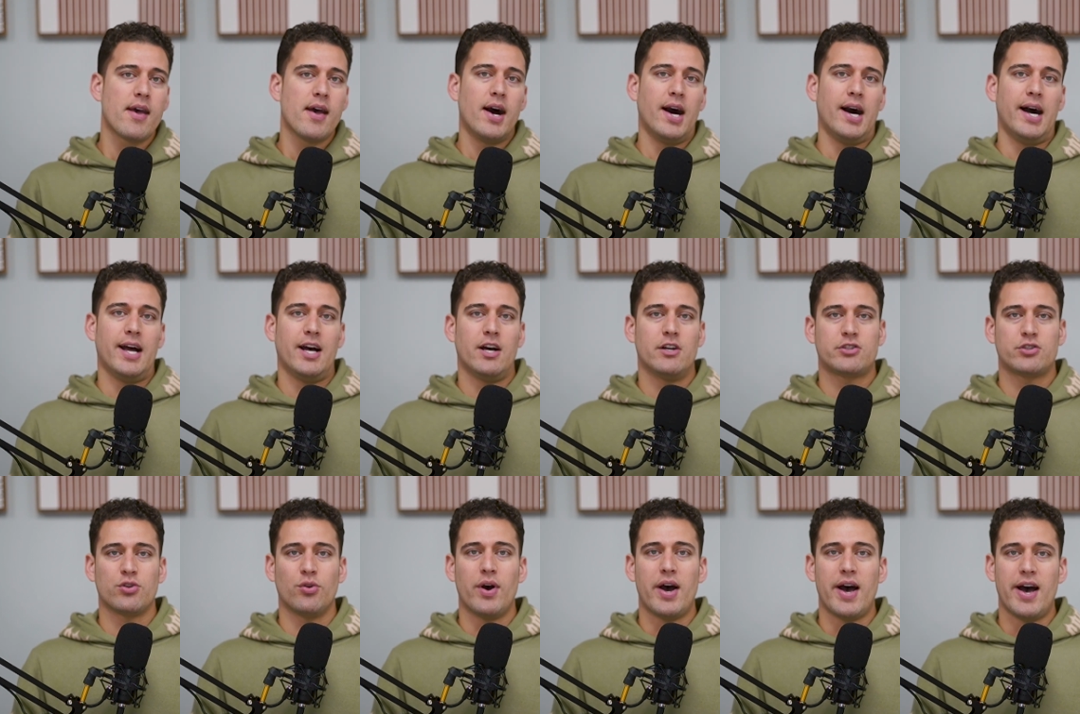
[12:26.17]
I
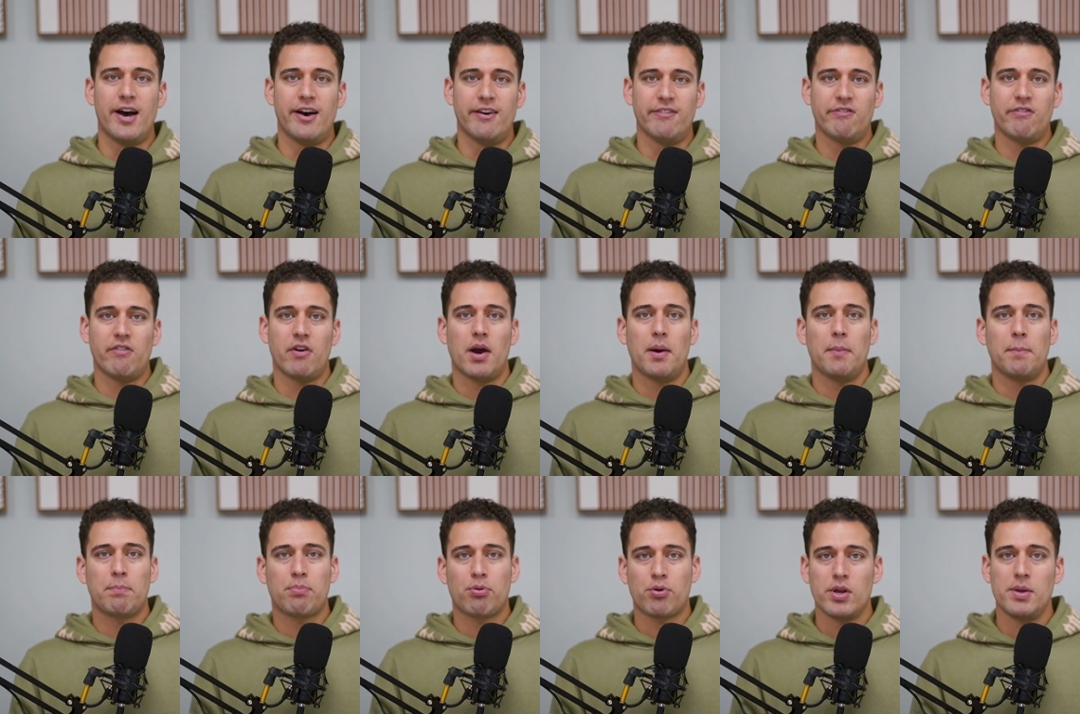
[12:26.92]
also have
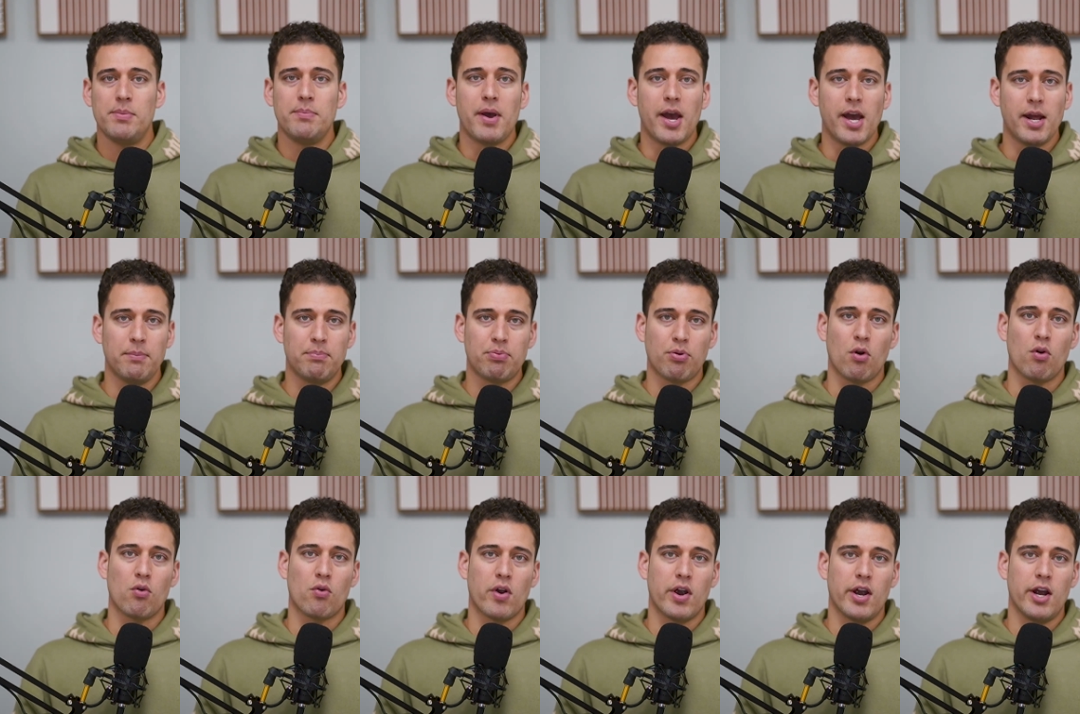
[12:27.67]
pre-made
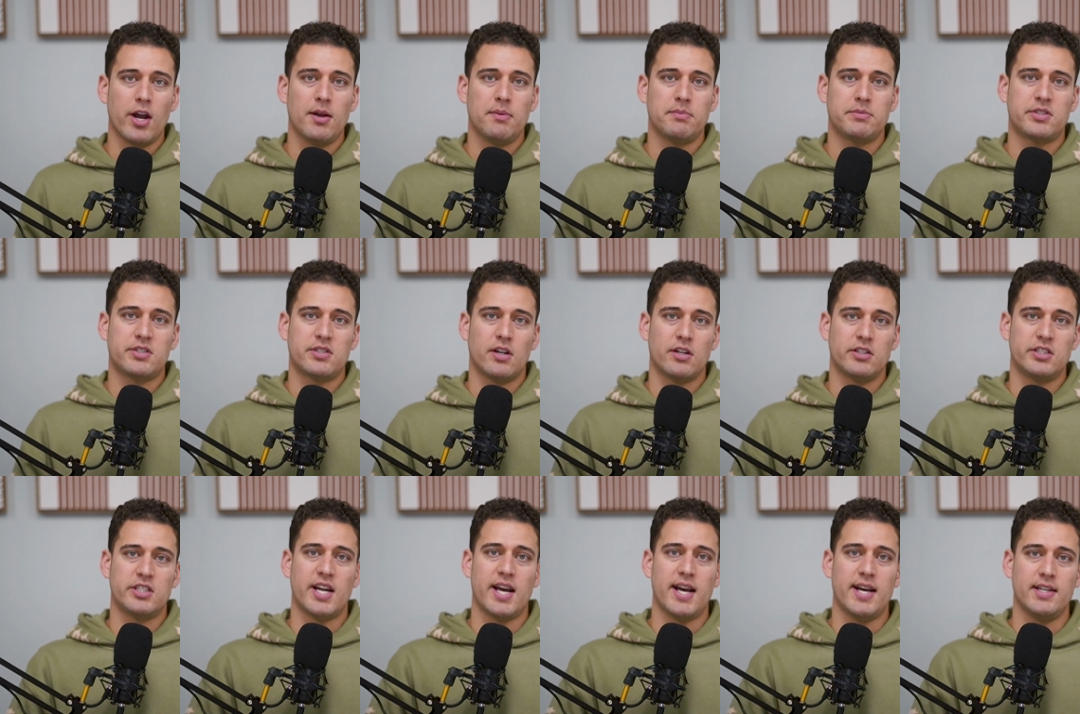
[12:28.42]
programs
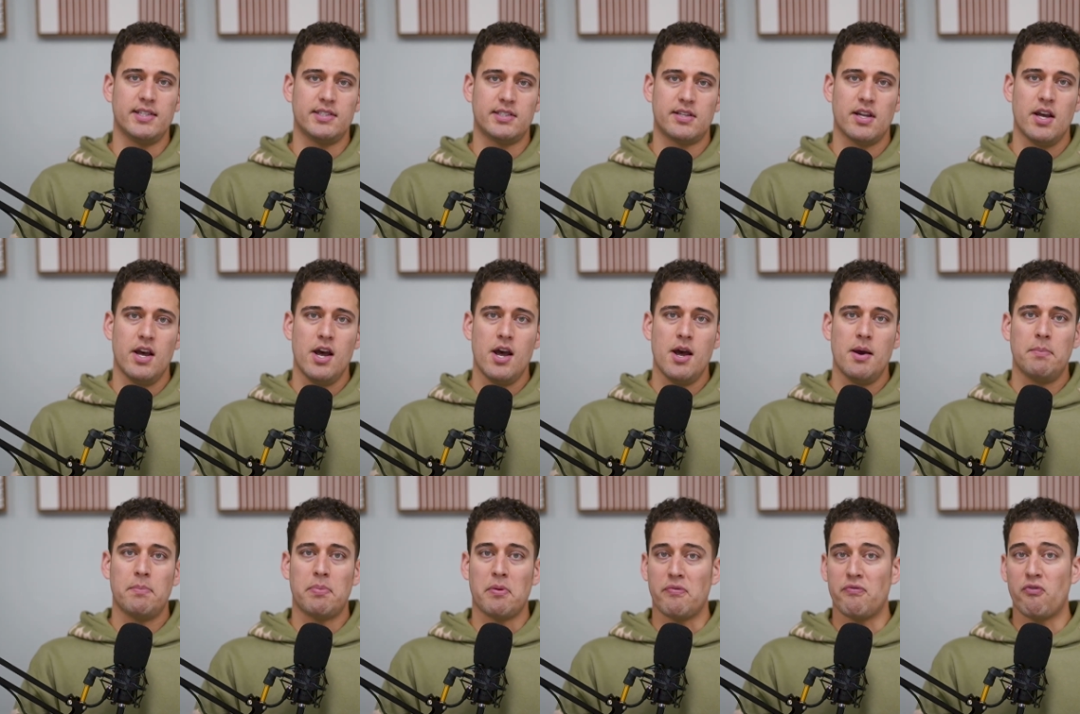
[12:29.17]
such as
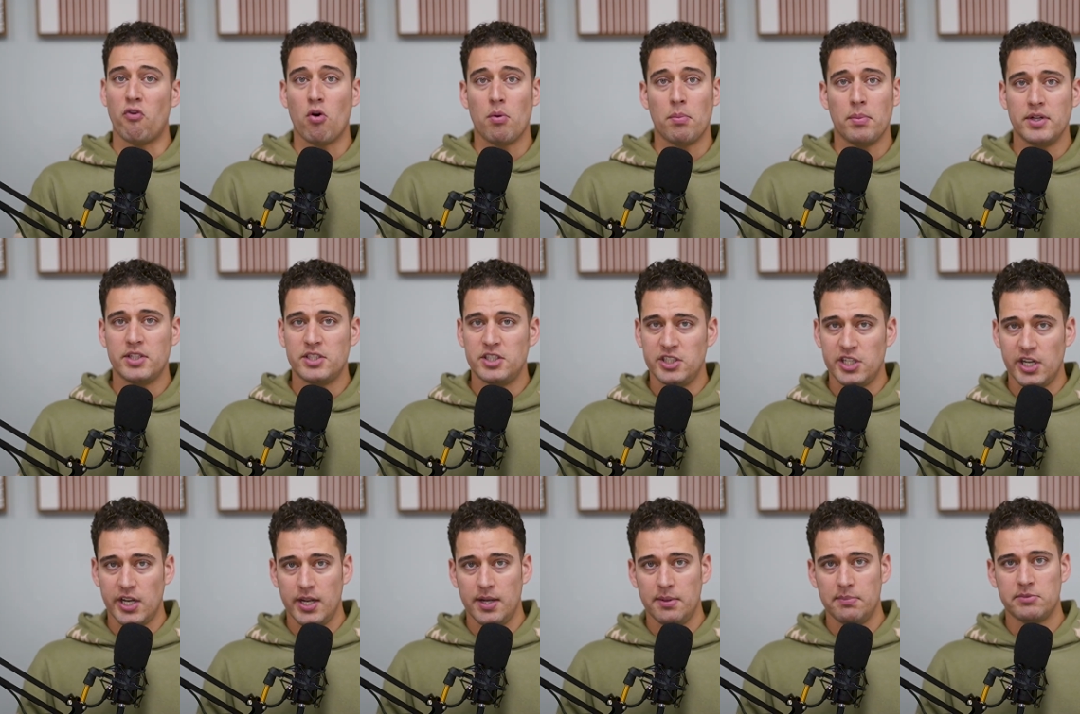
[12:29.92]
Performance
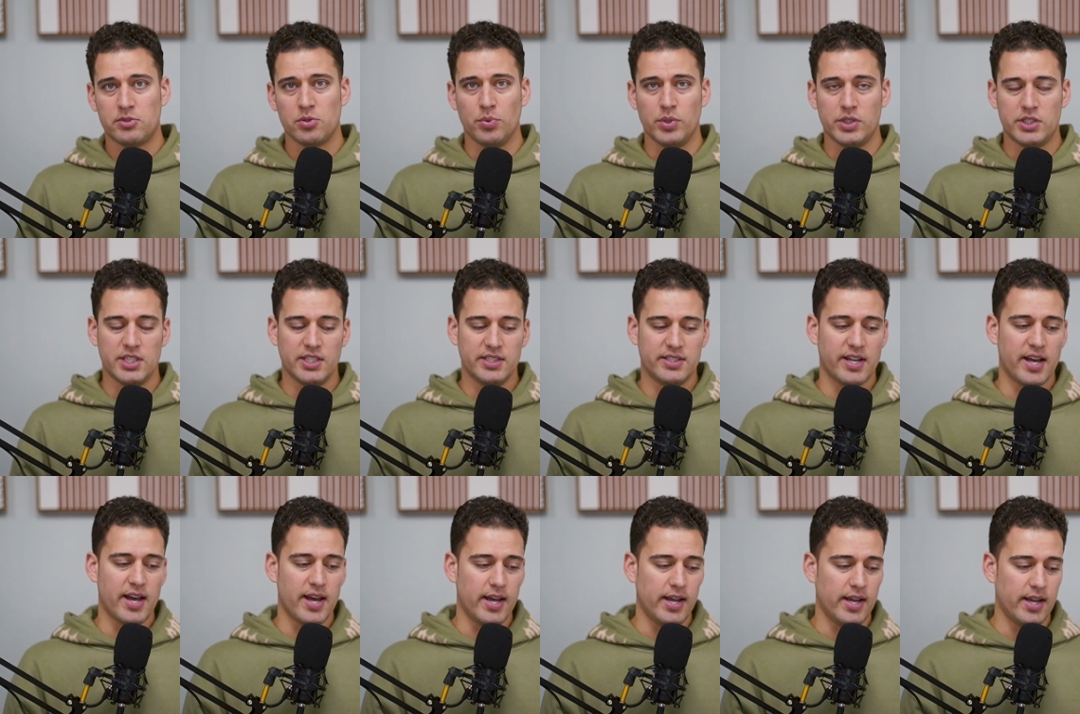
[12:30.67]
Gyms, which is
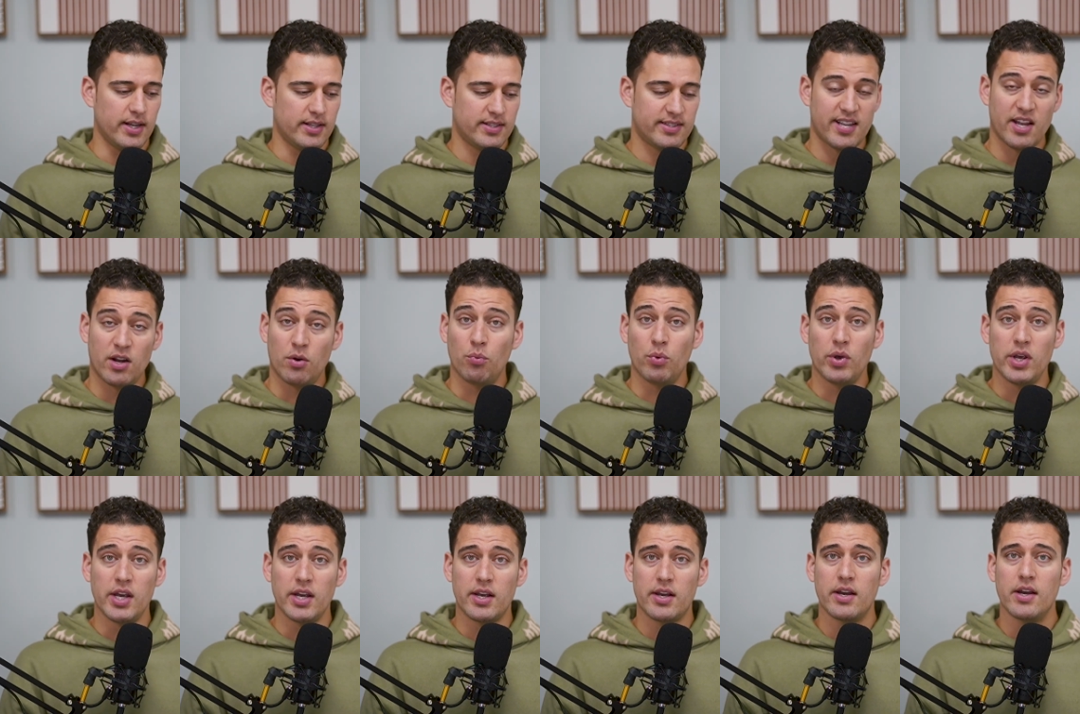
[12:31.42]
a
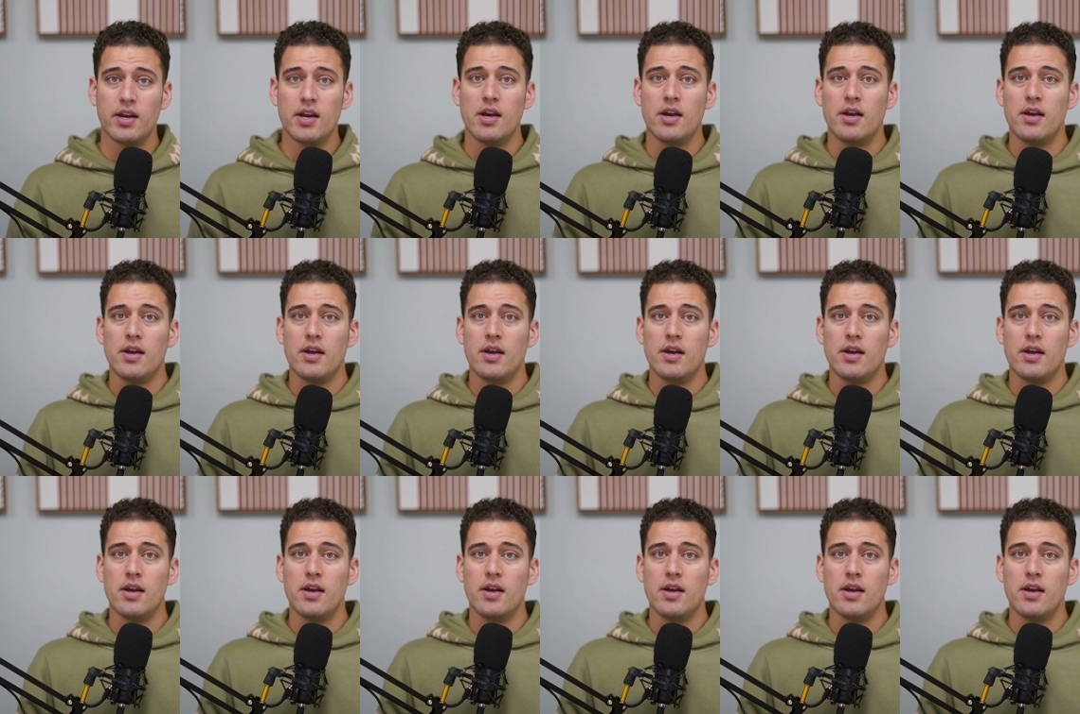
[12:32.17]
10-week